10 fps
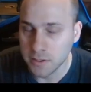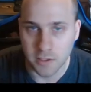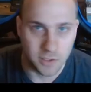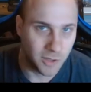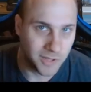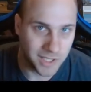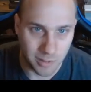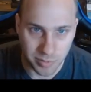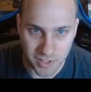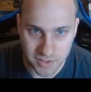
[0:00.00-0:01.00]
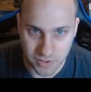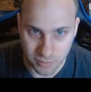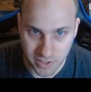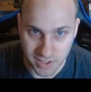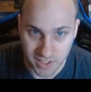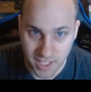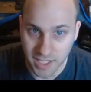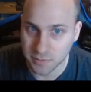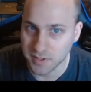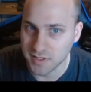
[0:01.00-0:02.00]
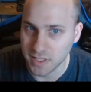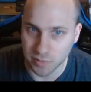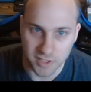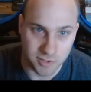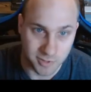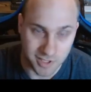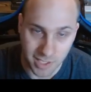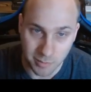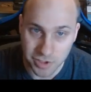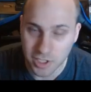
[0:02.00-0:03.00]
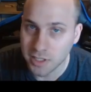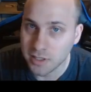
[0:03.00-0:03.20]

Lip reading: You know they get a +3 to dex because they get +3 damage.